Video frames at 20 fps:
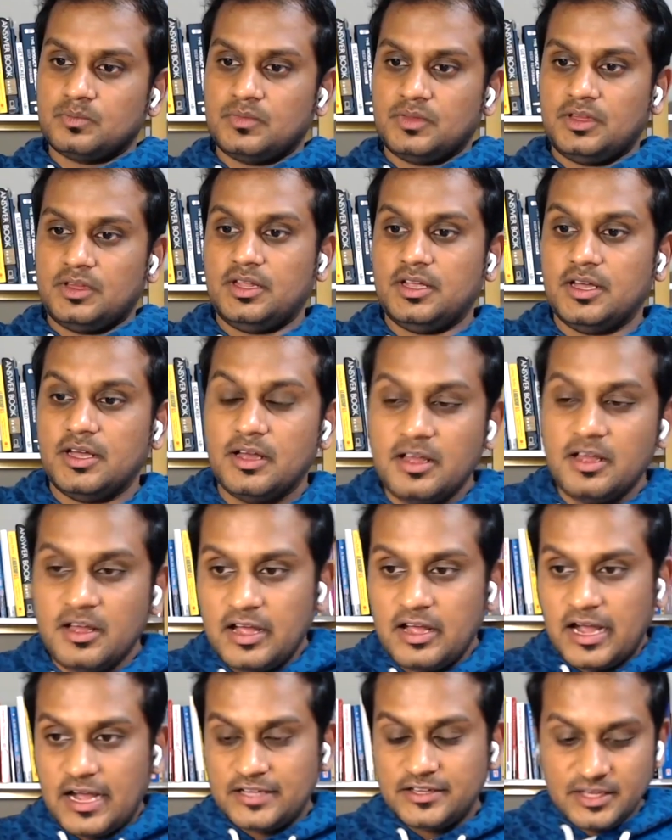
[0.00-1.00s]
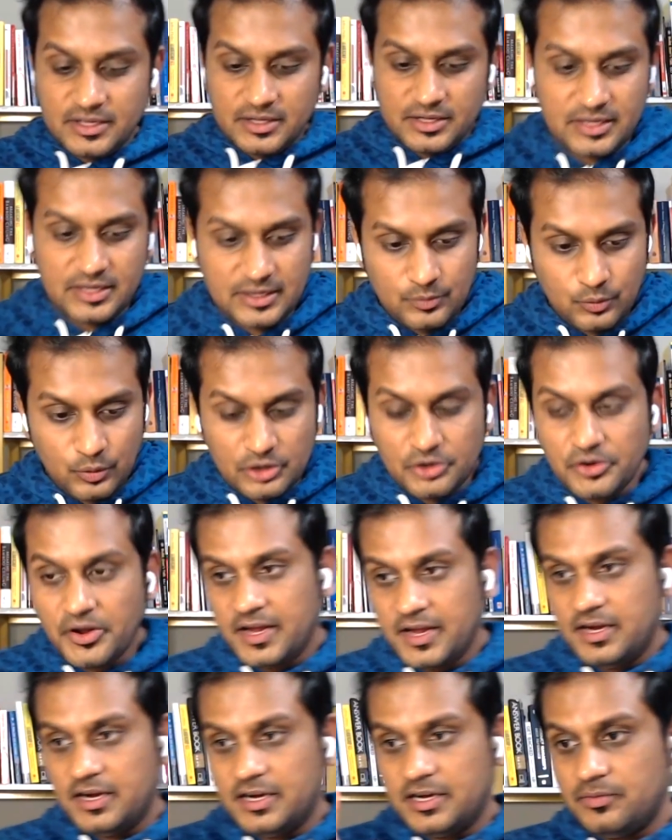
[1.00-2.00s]
Yeah, I think I want to
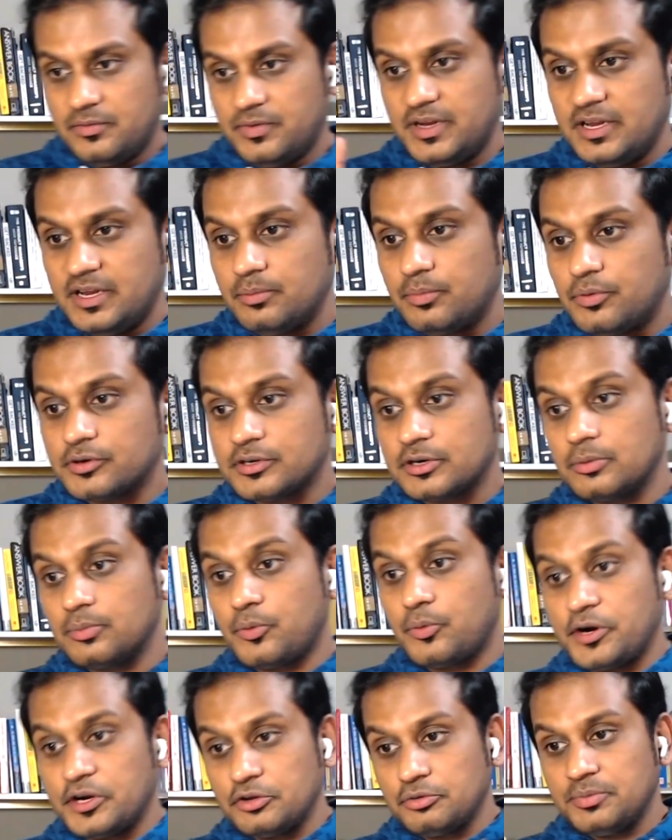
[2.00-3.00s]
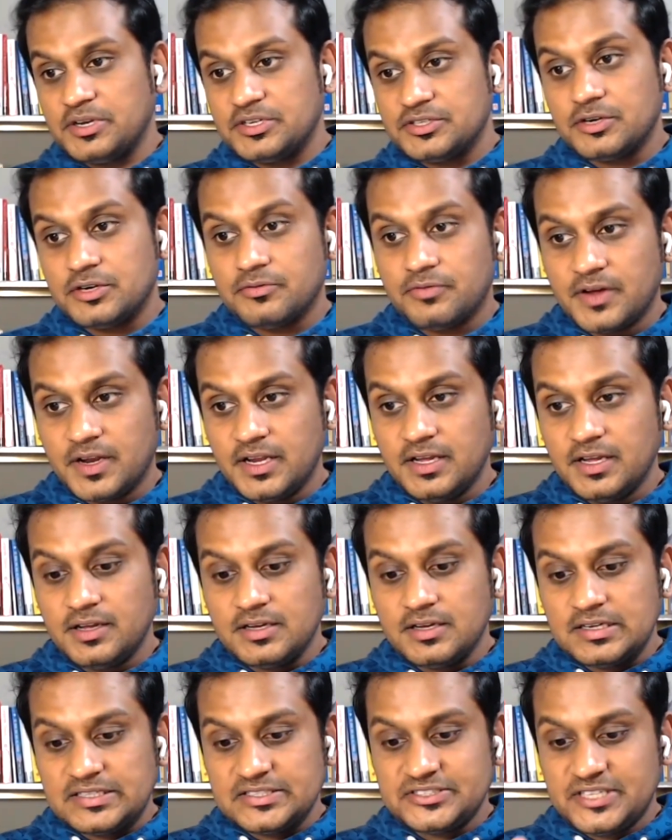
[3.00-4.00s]
highlight a very important point you mentioned, Funny.
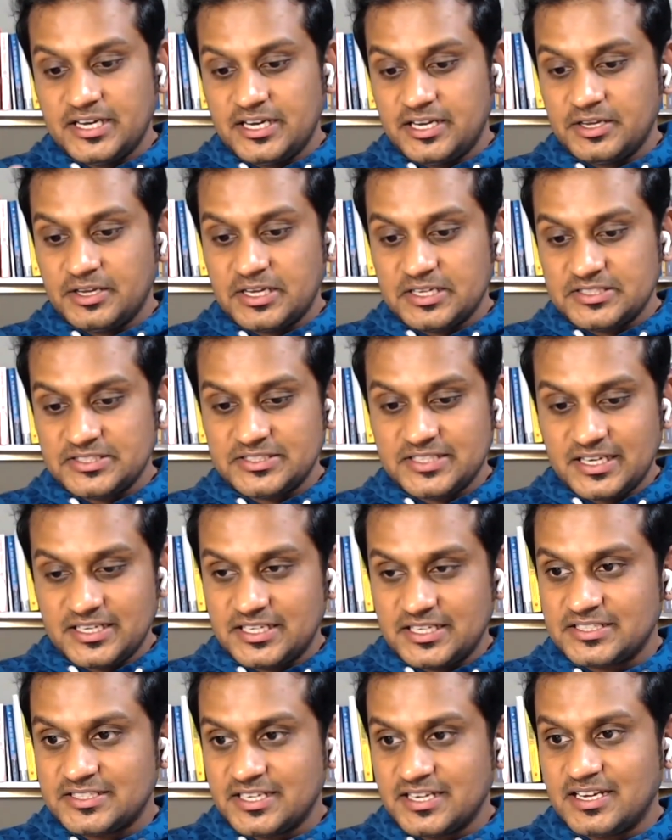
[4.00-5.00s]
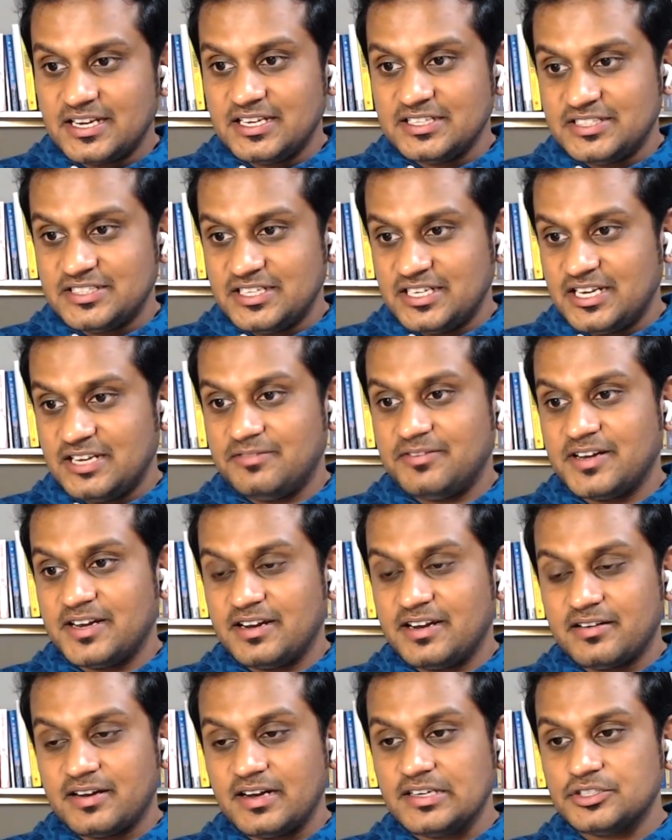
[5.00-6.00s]
Statistically
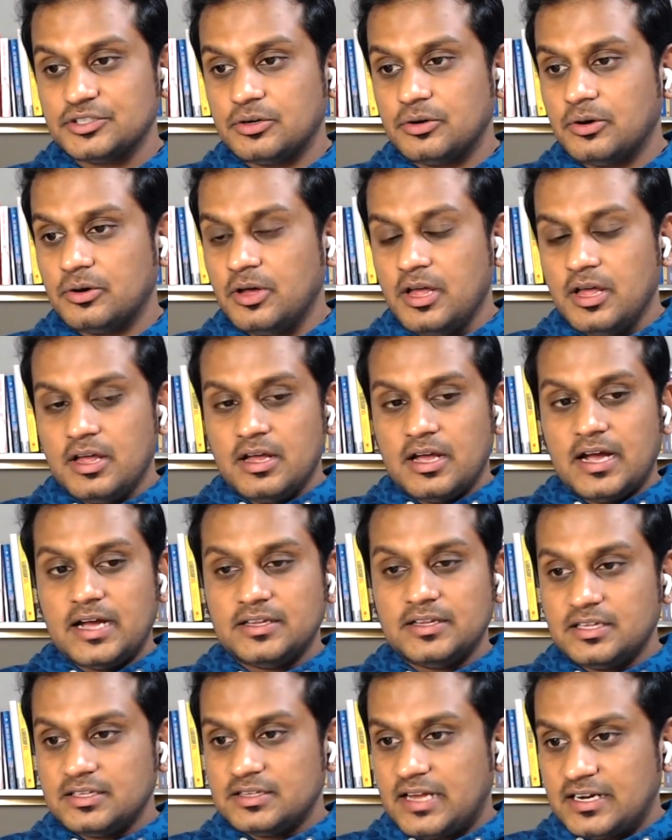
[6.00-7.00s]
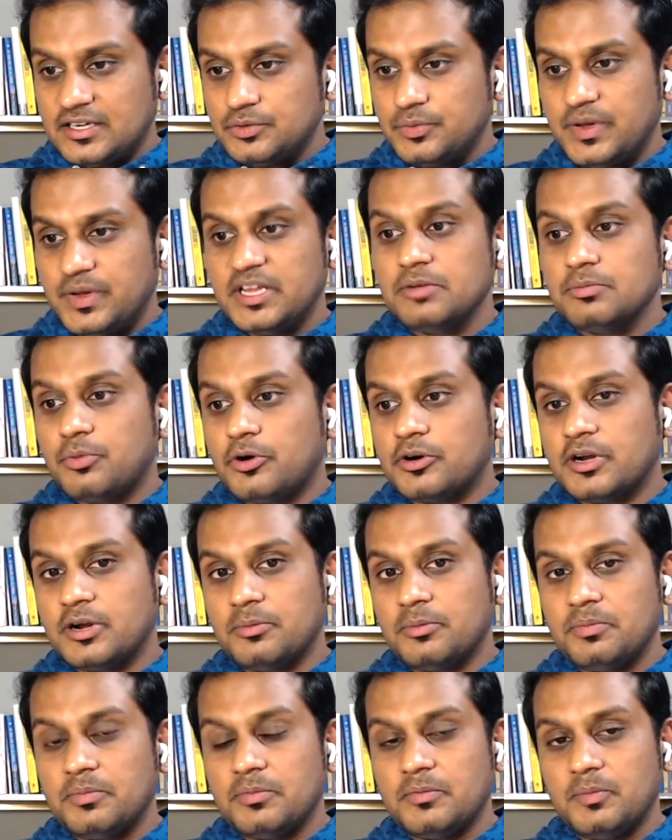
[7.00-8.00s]
significant, right? So I think that is very
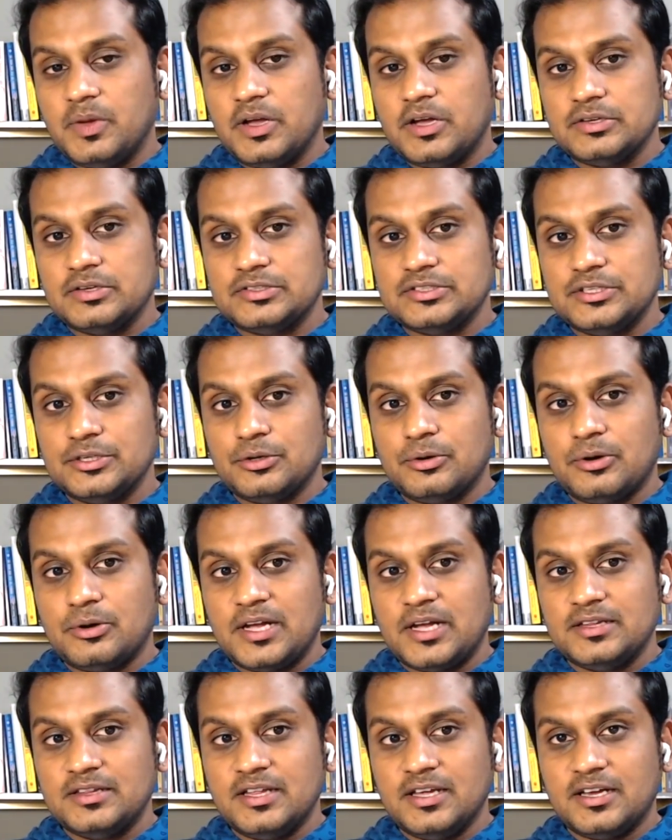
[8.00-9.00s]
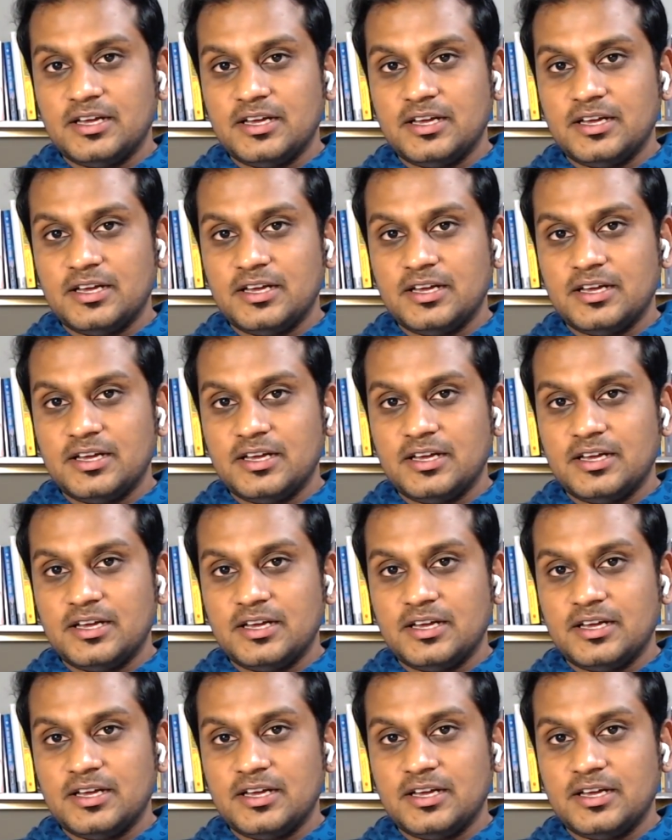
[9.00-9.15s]
important, because I think